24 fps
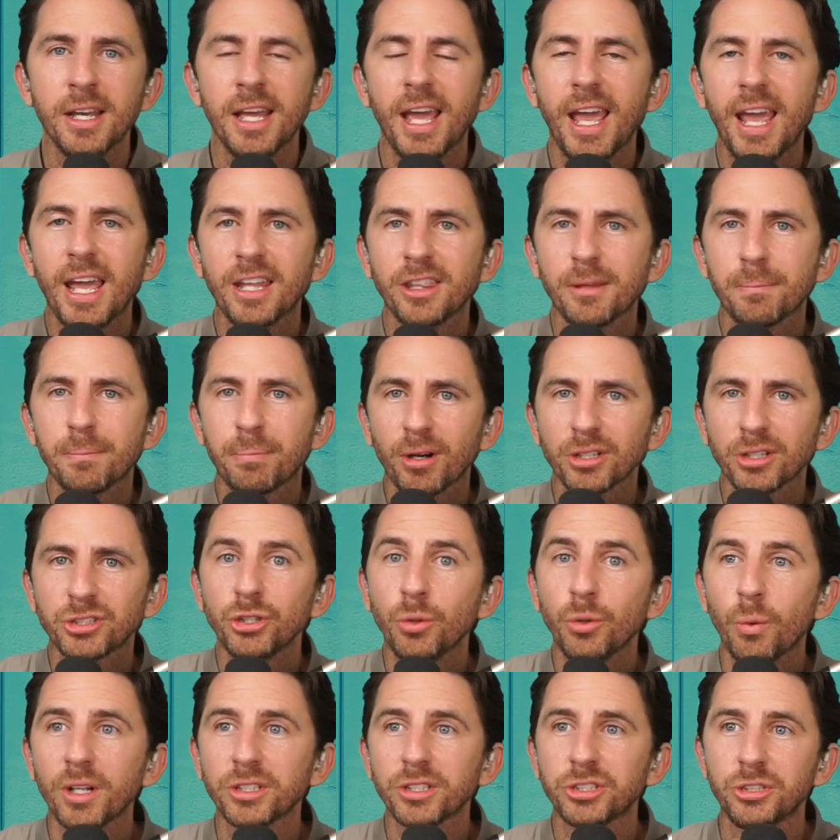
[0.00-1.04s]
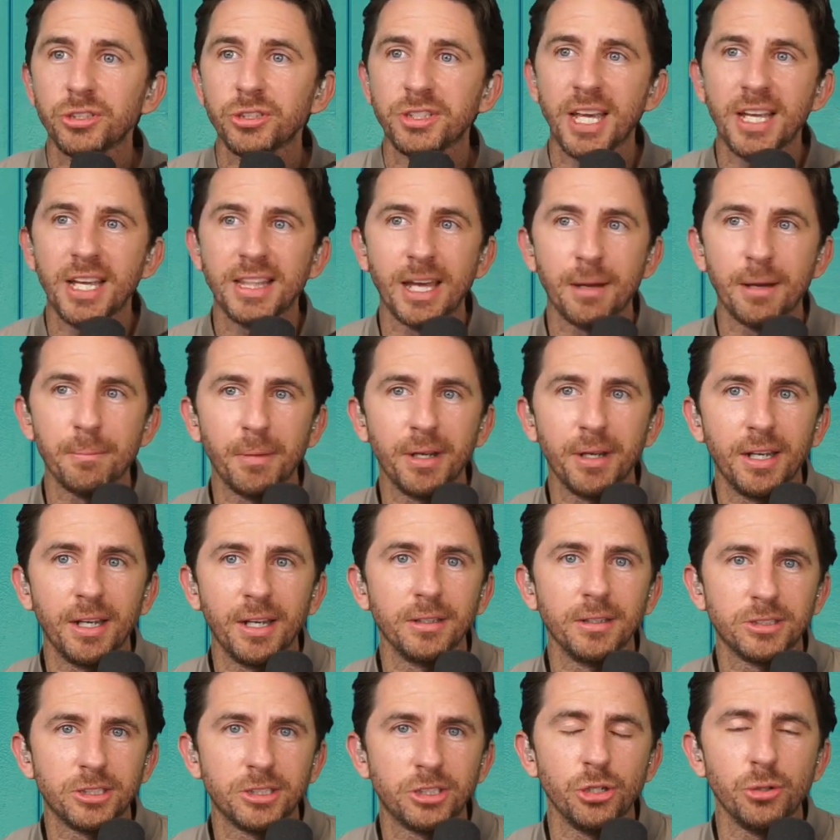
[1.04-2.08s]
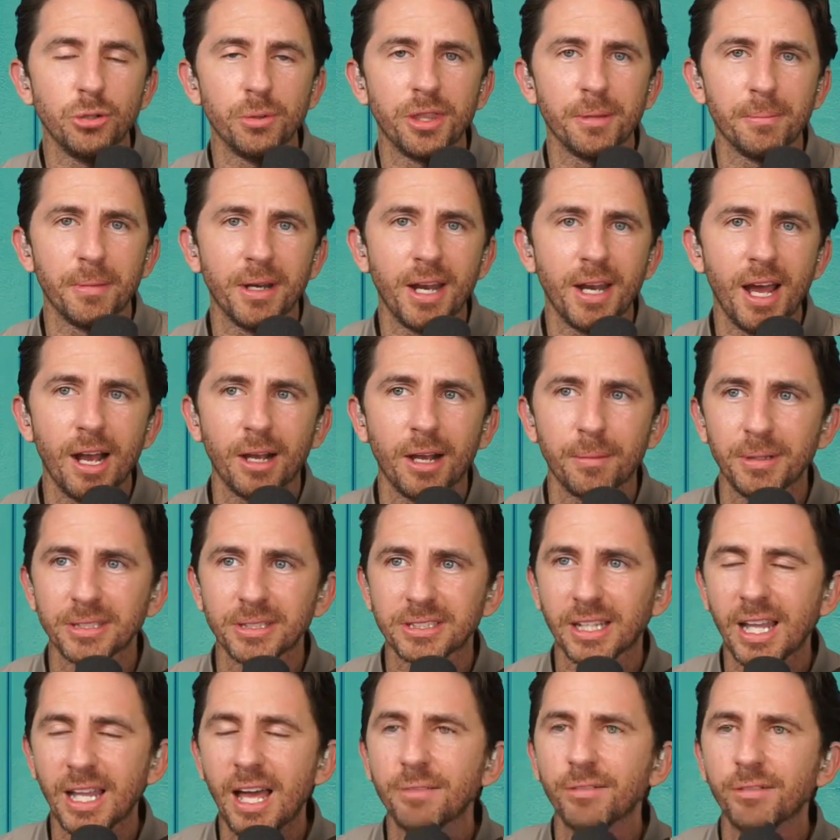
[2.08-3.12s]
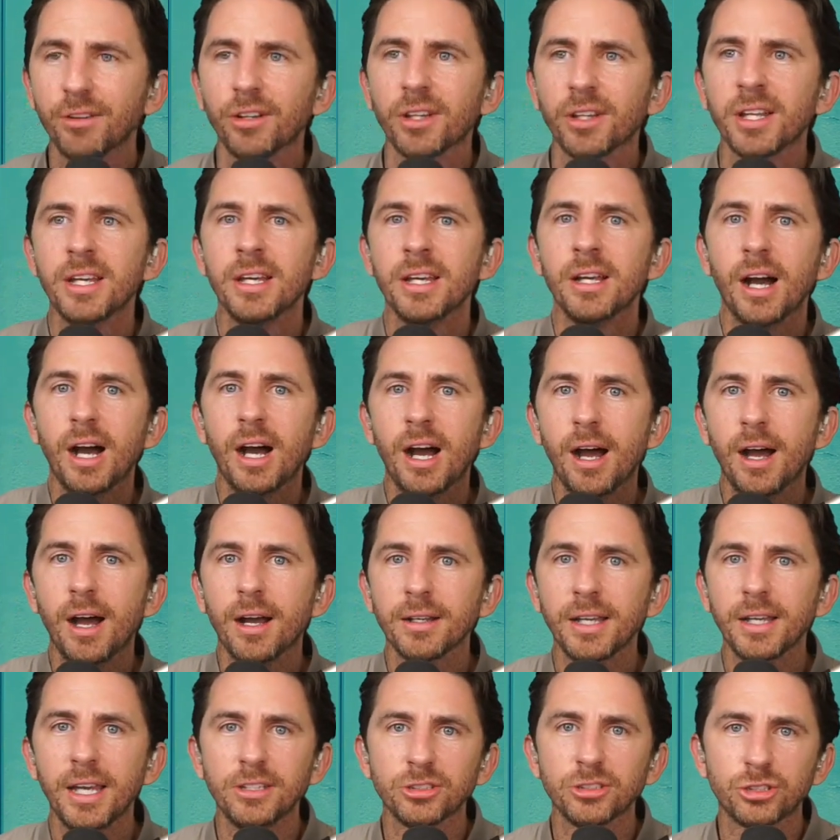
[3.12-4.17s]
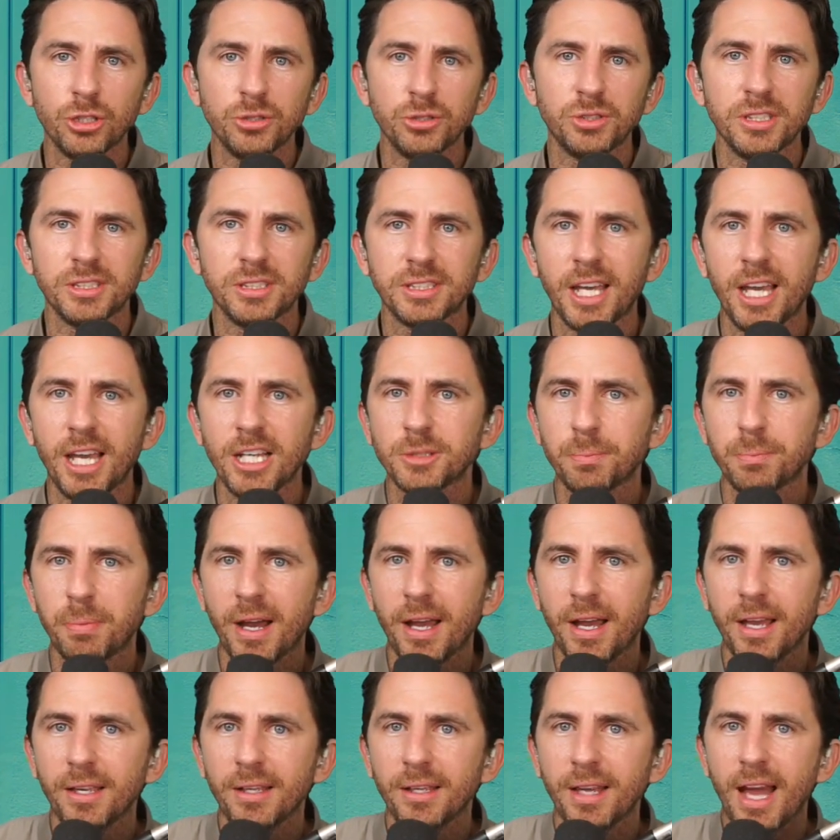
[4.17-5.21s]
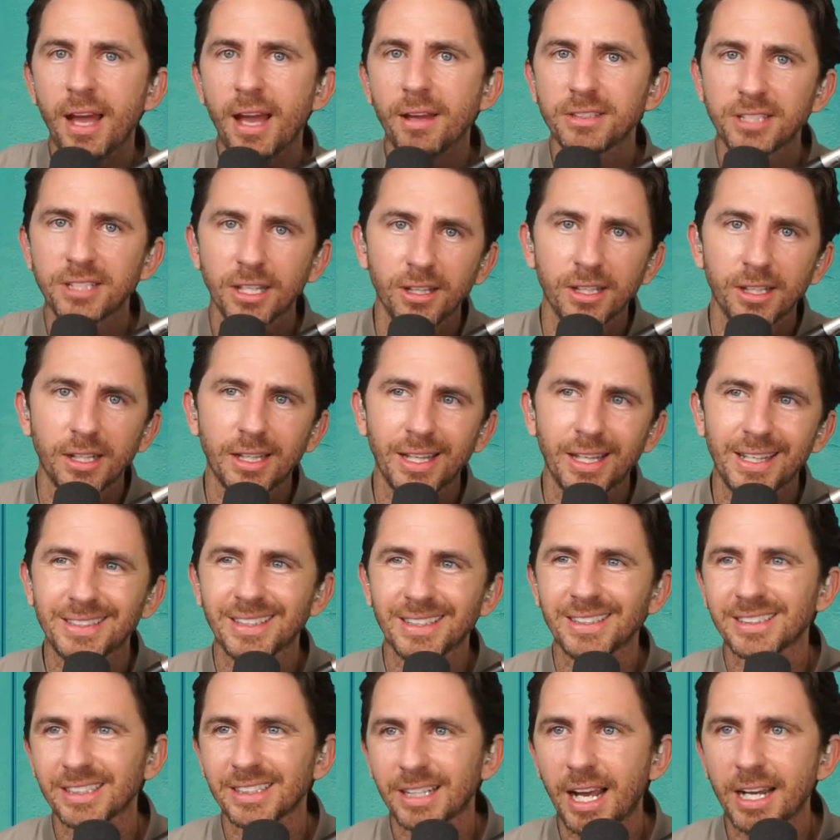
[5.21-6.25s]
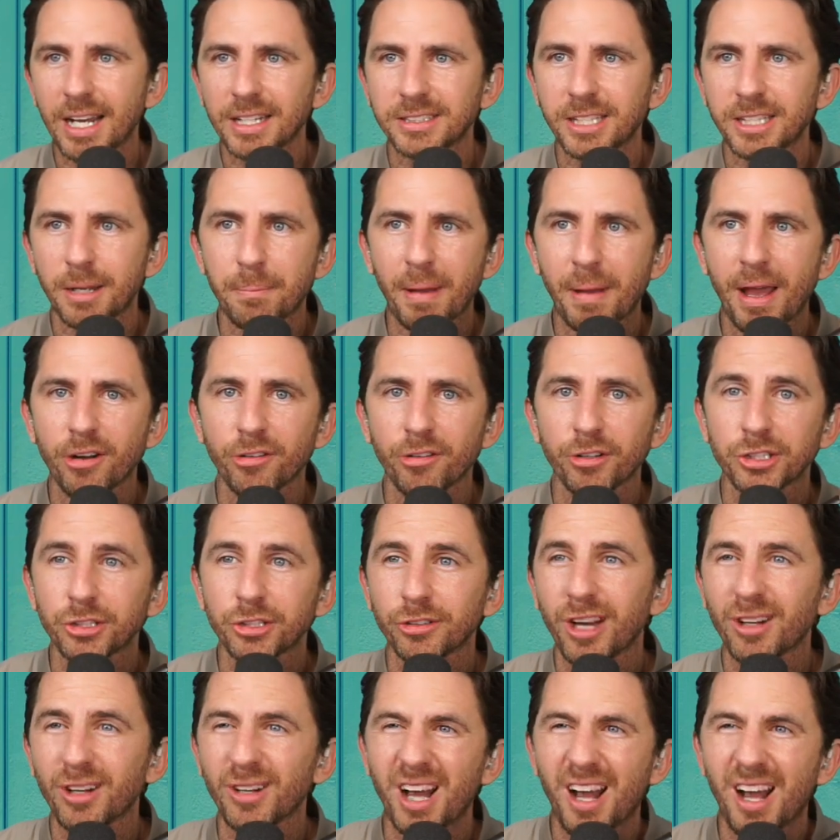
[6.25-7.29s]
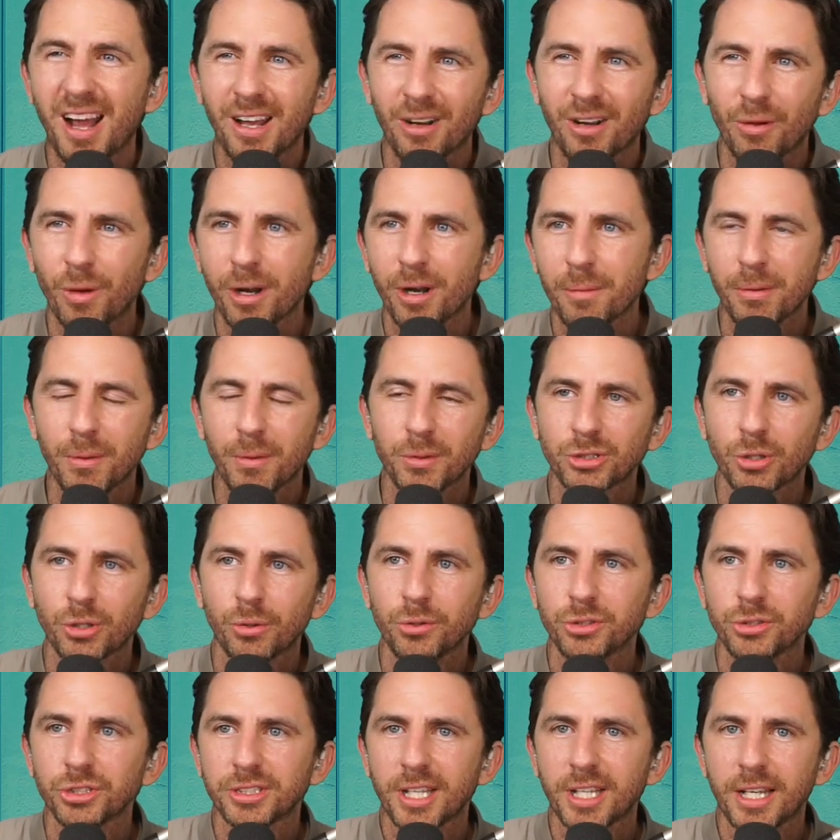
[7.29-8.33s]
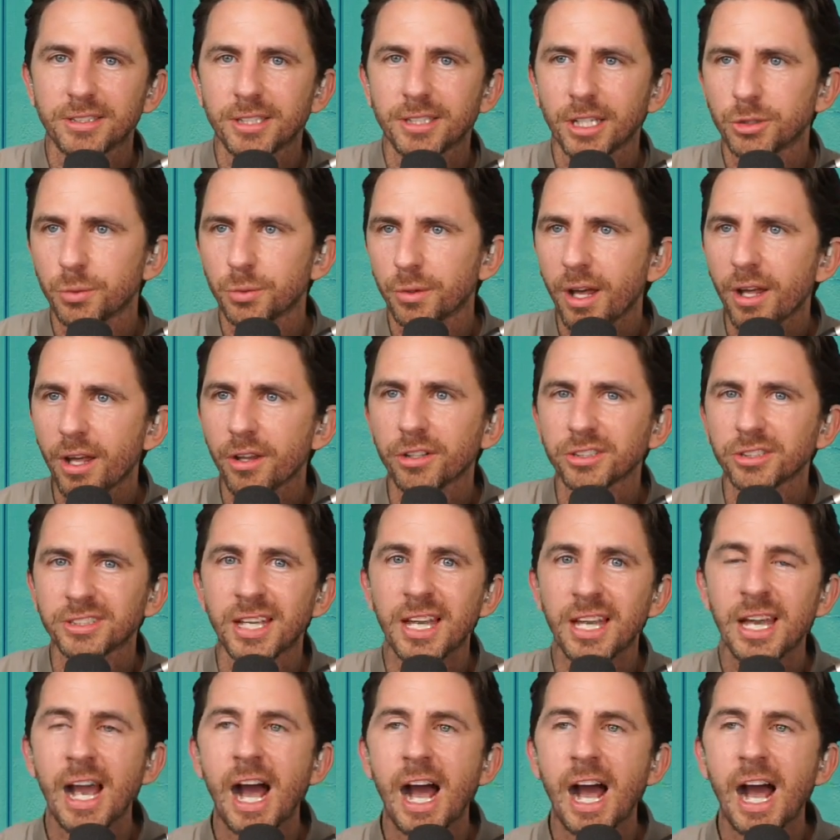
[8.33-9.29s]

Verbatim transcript: And the person who wants to take that to the monogamous level, uh, in Susie's case, by telling Clayton to kind of set boundaries around, I don't want to be with someone who just had sex with others.